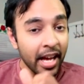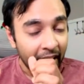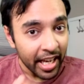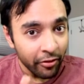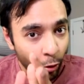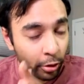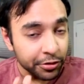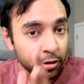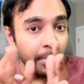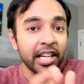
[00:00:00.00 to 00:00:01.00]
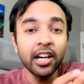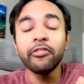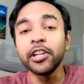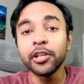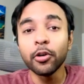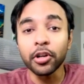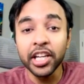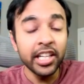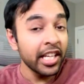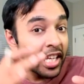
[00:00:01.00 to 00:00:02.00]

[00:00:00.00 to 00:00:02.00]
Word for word: I have also made a video on it